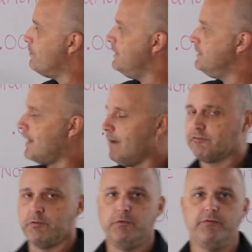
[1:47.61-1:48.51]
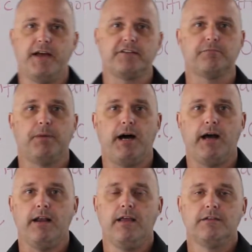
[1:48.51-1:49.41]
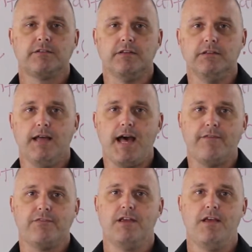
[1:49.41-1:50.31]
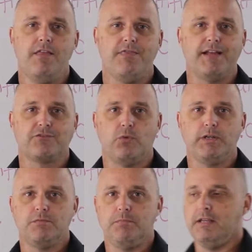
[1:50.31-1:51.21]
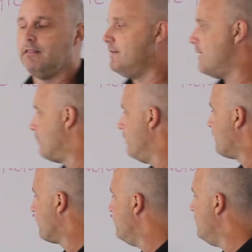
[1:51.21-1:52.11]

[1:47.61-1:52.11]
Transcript: many times we move that spot to the left, that's going to be the number that we're going to